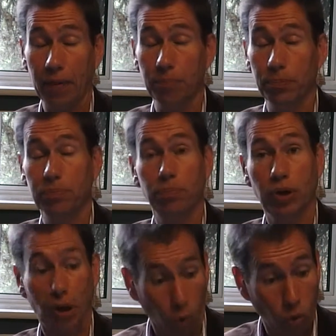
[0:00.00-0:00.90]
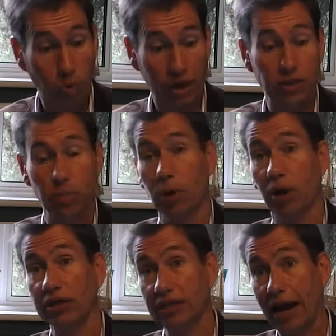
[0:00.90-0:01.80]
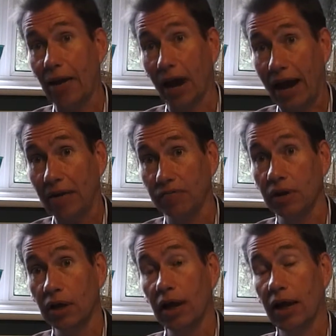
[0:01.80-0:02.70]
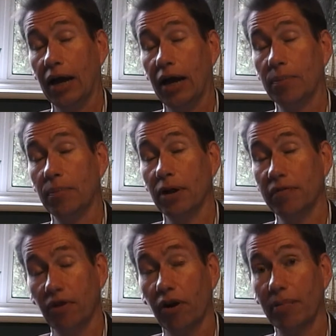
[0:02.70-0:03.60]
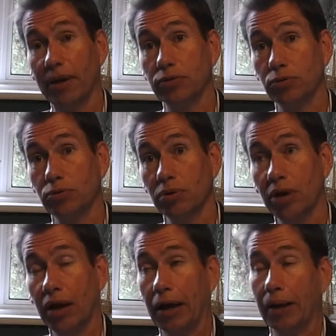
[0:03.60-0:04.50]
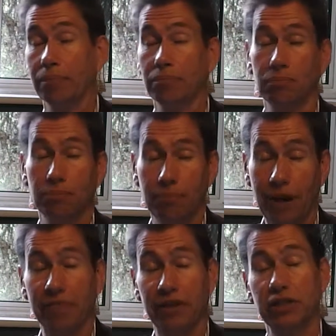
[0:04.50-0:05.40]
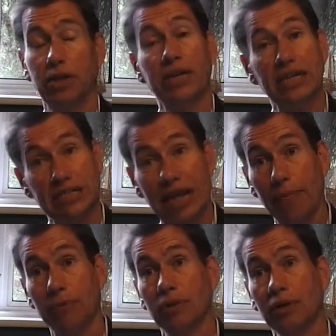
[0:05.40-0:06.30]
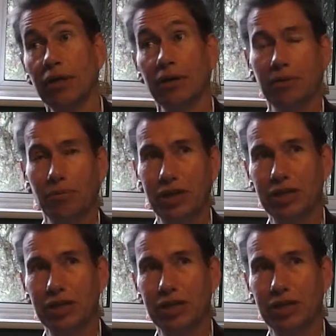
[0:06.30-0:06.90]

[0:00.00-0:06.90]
But all political parties now have an environmental manifesto and accept, with the